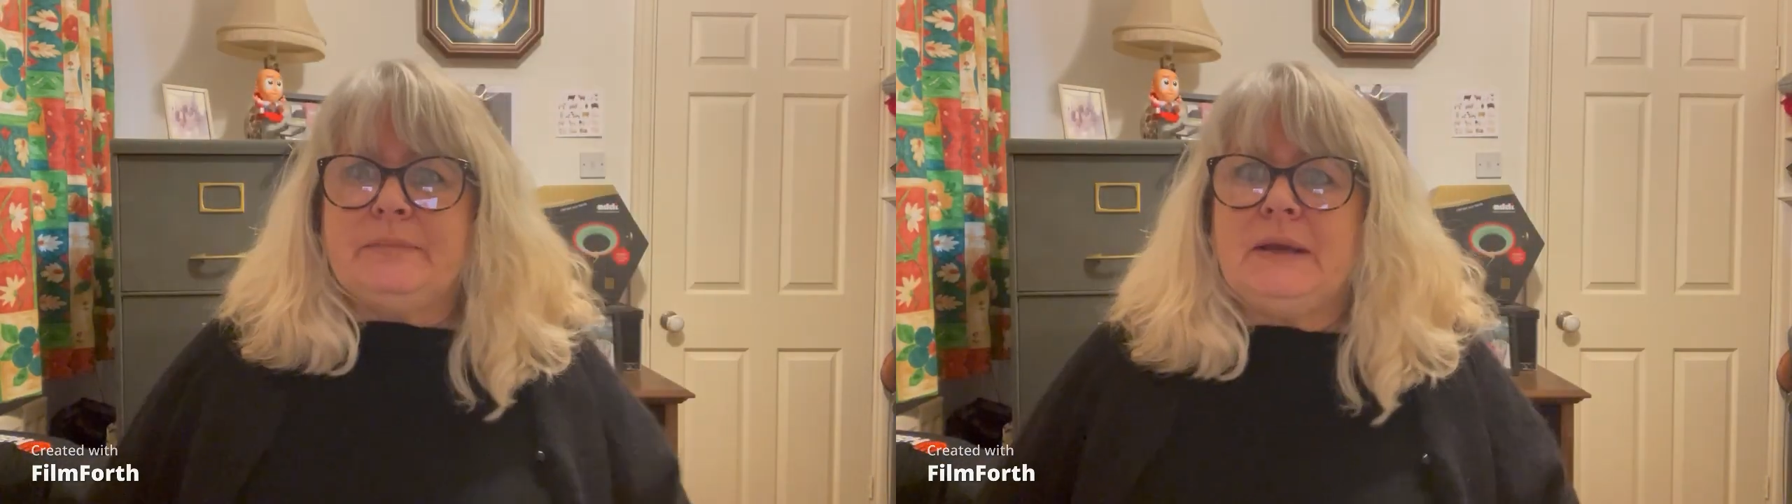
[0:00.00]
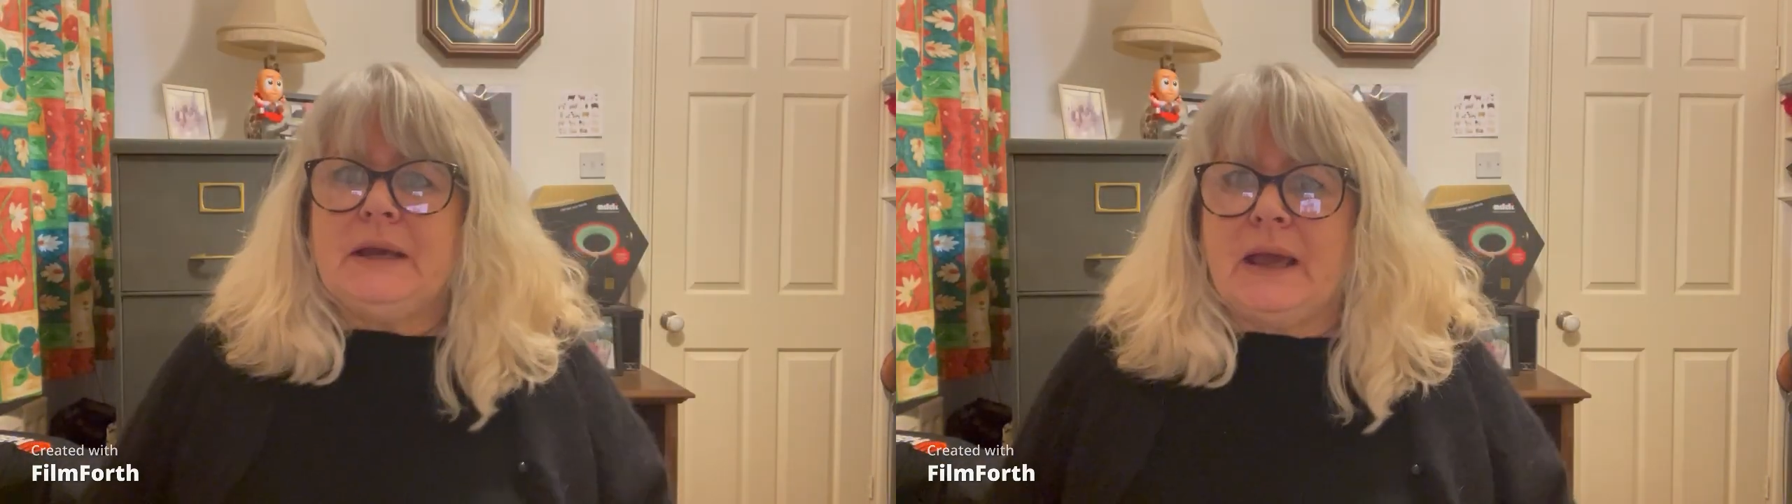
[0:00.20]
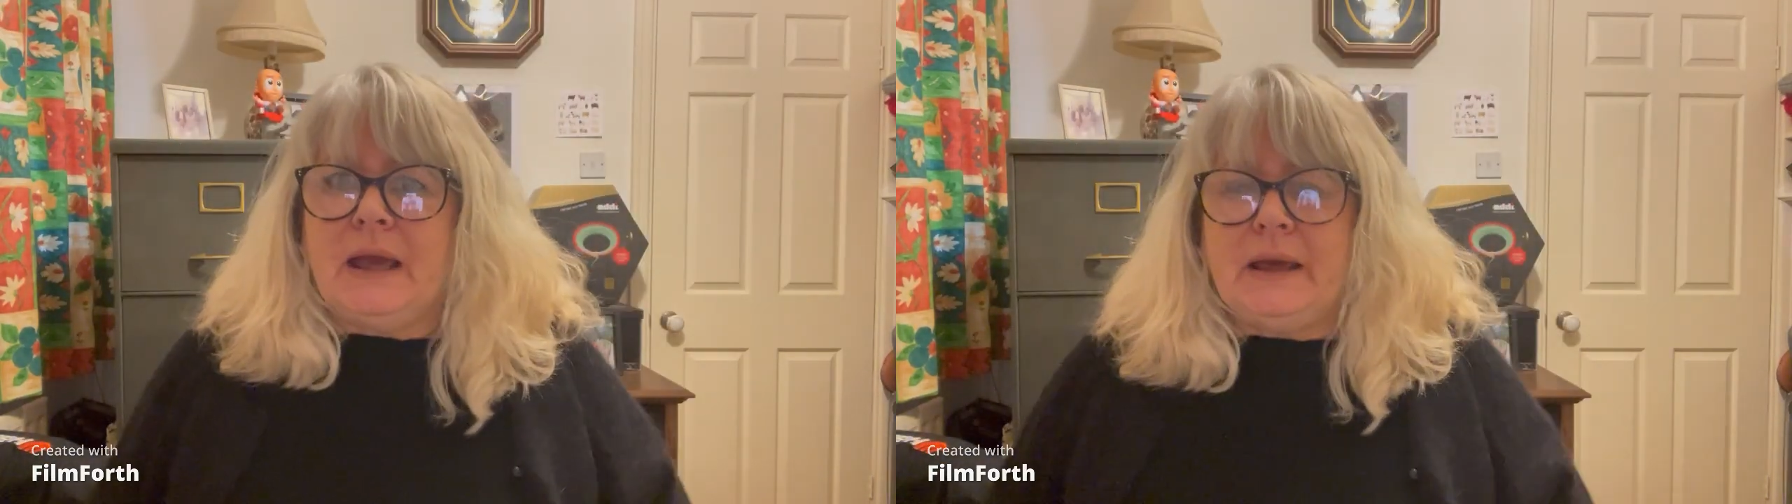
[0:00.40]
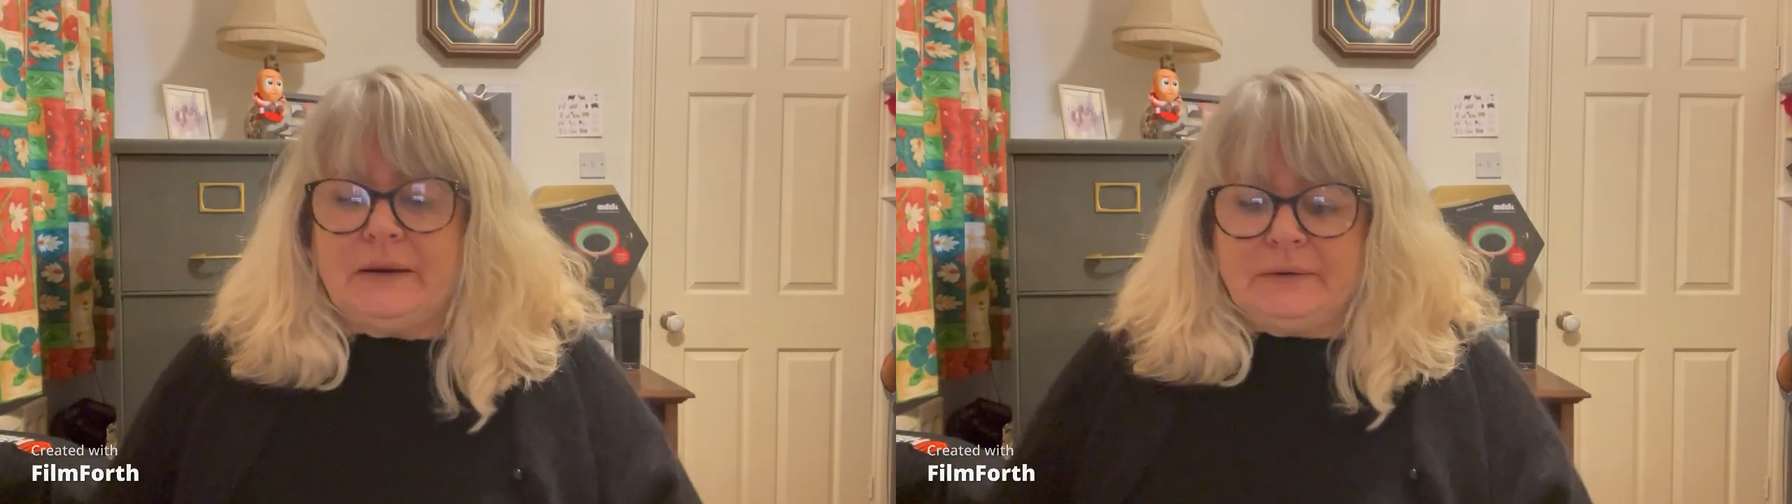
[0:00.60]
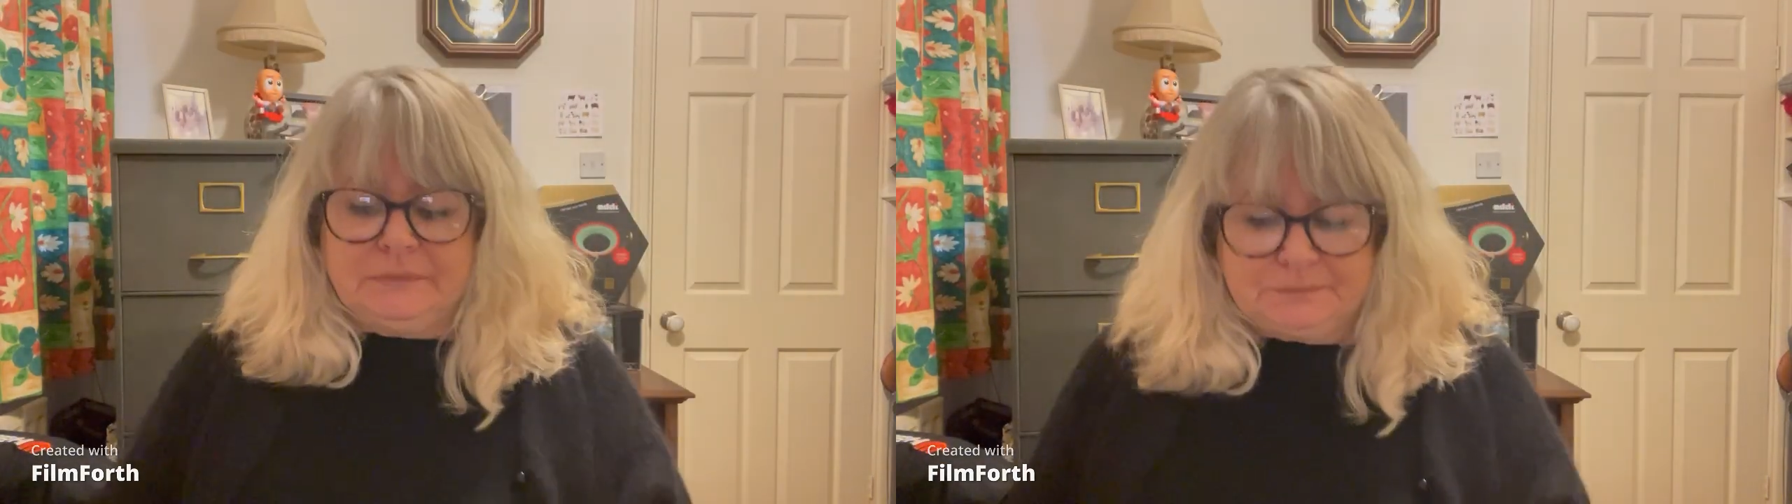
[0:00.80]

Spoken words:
me again.